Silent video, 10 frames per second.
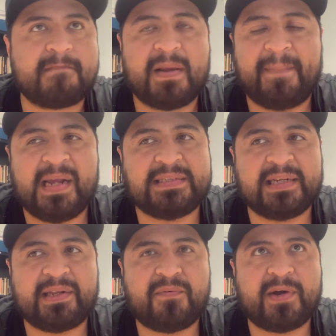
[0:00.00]

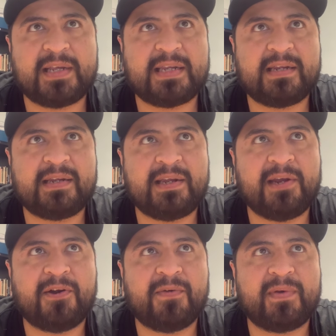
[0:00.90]
Basically, what
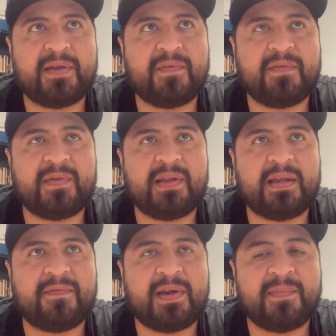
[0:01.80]

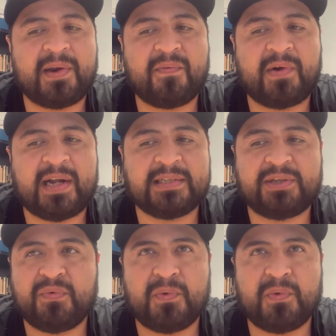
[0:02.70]
if anybody were to ask you,